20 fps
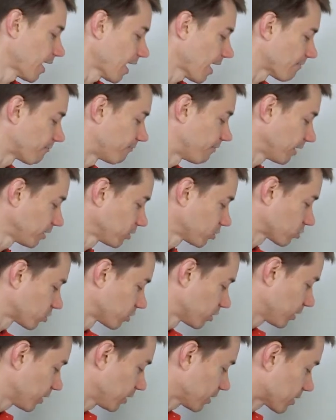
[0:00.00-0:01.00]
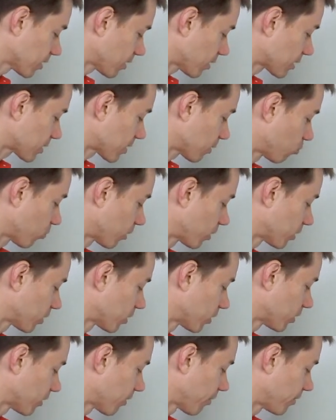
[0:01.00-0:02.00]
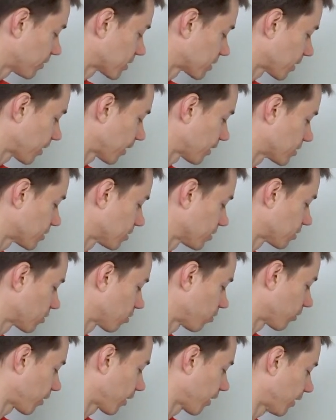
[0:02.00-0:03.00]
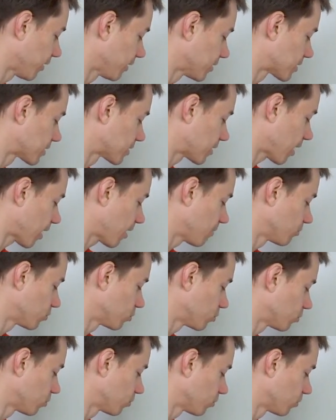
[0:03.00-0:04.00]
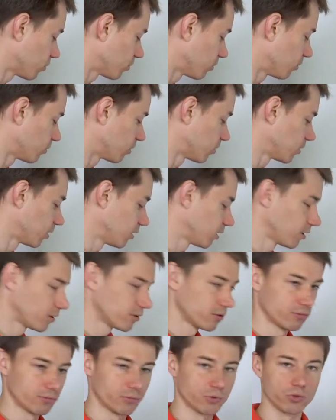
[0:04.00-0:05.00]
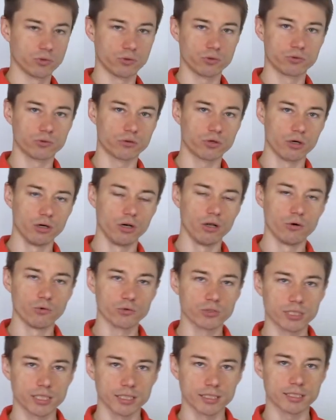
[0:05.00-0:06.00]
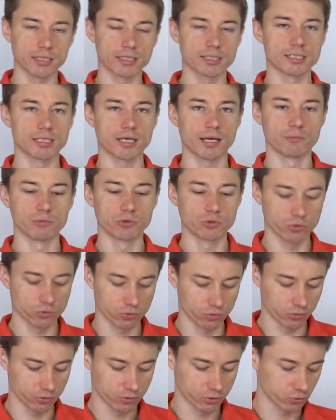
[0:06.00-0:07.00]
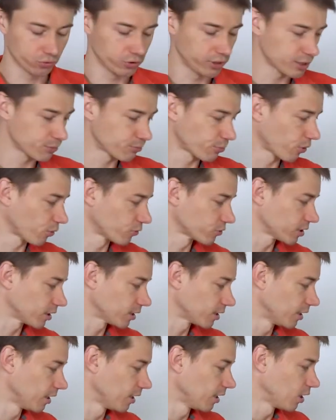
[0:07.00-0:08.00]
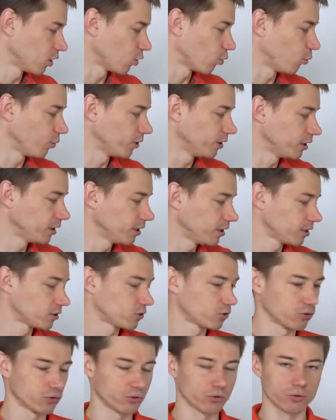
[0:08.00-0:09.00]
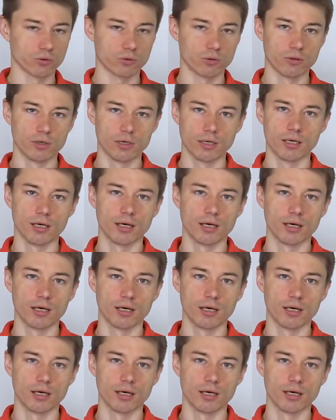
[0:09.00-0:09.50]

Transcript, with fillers: eventually, someone decides here, okay, it's time to to, to close it, it's time to, to dispose it, we need to